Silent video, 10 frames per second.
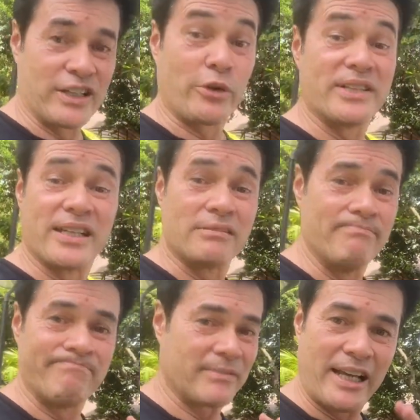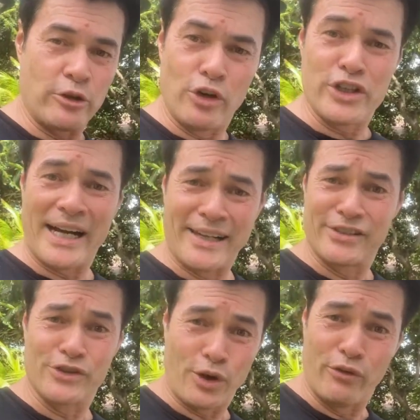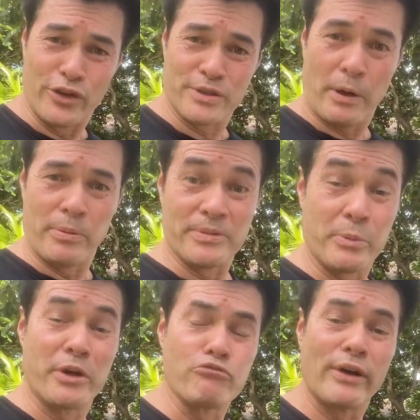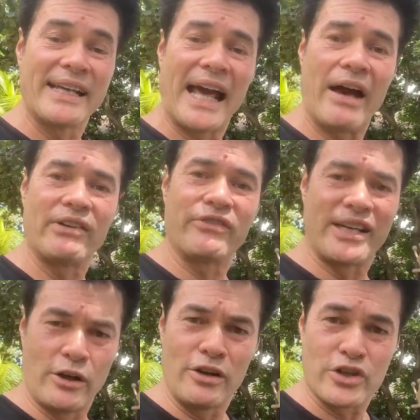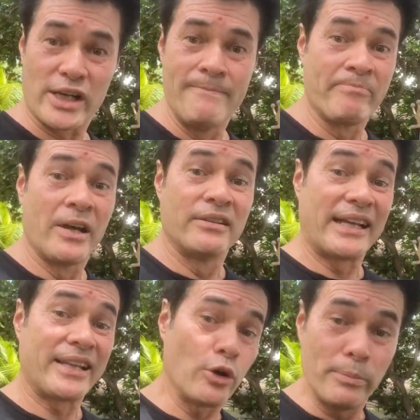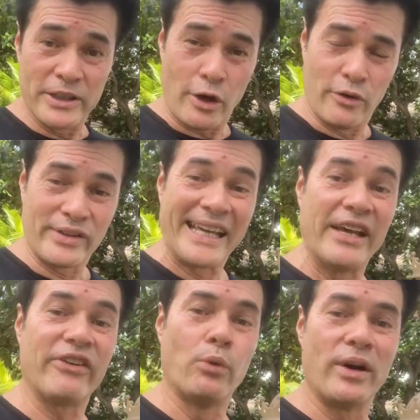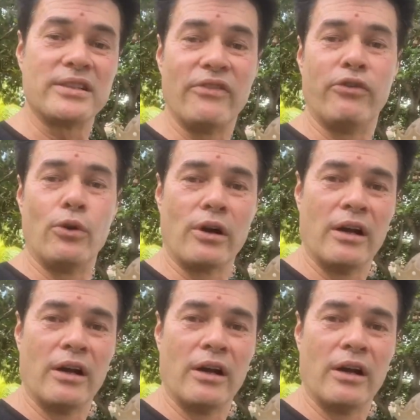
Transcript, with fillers: So he says technology allows us to solve all those problems, and we already have enough technology that they'd all be solved if it wasn't for